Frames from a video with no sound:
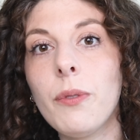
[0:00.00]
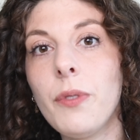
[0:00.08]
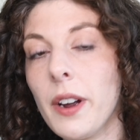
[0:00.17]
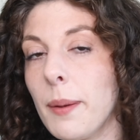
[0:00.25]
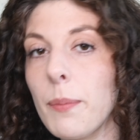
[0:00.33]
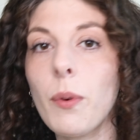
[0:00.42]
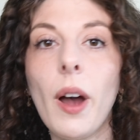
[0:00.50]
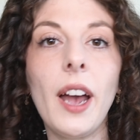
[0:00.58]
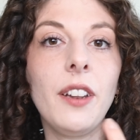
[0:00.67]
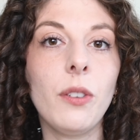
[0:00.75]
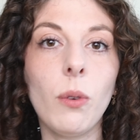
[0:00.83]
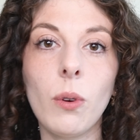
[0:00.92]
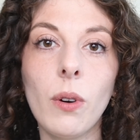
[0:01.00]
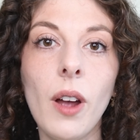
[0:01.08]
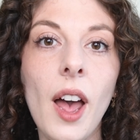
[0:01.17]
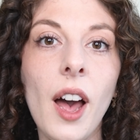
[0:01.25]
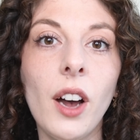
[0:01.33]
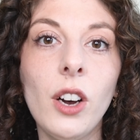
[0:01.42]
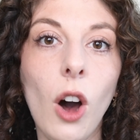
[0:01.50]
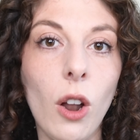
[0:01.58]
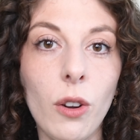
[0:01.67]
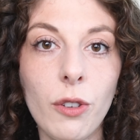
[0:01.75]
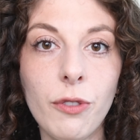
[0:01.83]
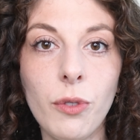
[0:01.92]
very bright or
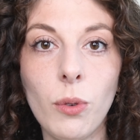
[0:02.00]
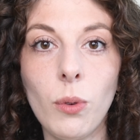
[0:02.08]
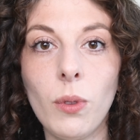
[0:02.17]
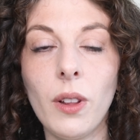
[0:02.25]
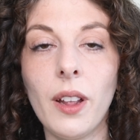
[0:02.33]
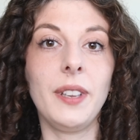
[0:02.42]
colorful